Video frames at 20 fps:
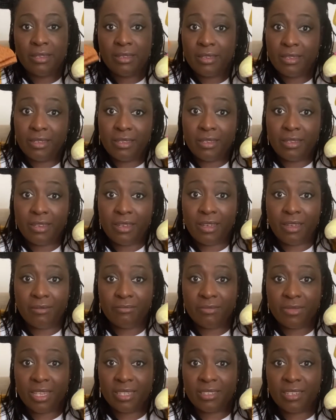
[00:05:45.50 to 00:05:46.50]
And yeah,
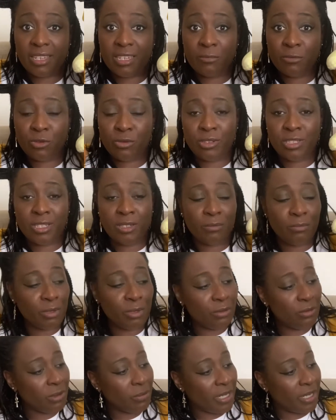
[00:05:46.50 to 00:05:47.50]
that's Animal Crossing and
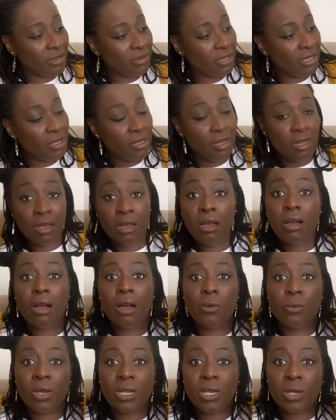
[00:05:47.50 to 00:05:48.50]
Build-A-Bear. I
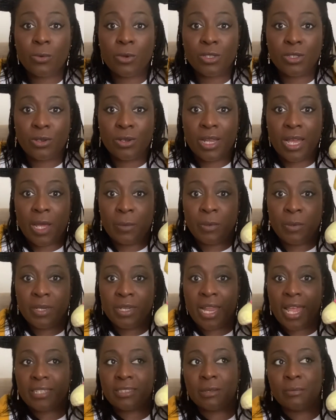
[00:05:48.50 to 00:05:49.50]
wonder what's going to happen
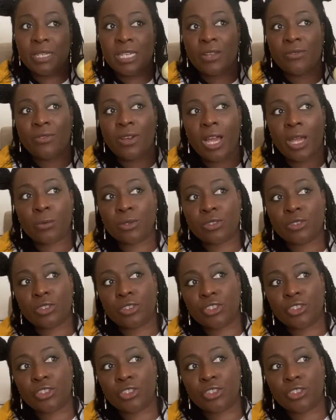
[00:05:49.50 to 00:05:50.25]
next. I mean, if I was to